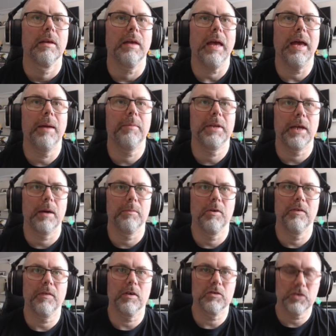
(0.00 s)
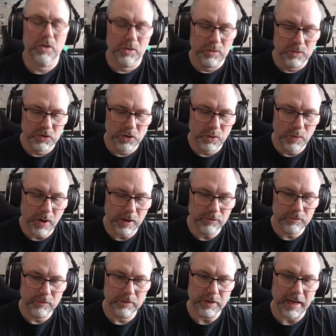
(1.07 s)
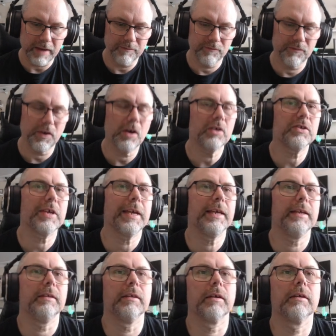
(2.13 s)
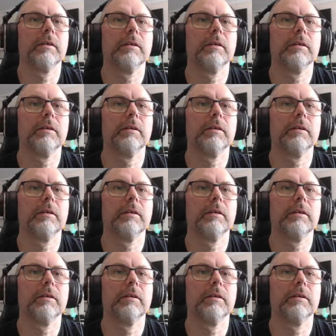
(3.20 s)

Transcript: And we now move on to two hundred thirteen.